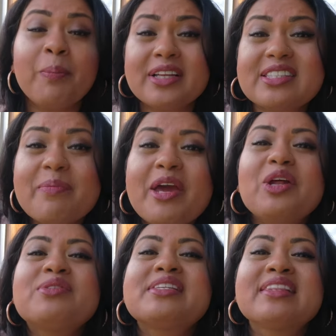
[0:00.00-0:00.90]
but
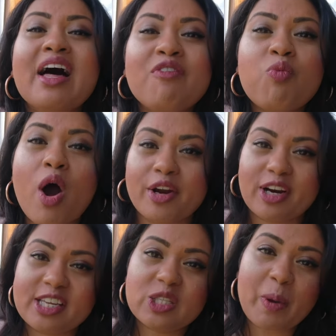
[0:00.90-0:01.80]
tomatoes love
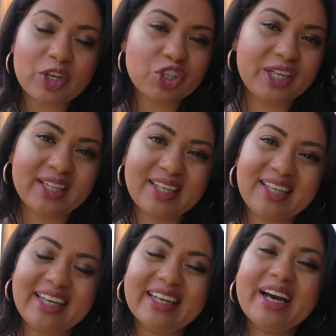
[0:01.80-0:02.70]
water, especially in the
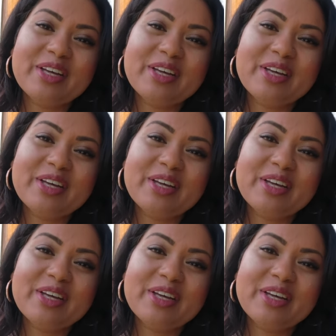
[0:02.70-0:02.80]
heat.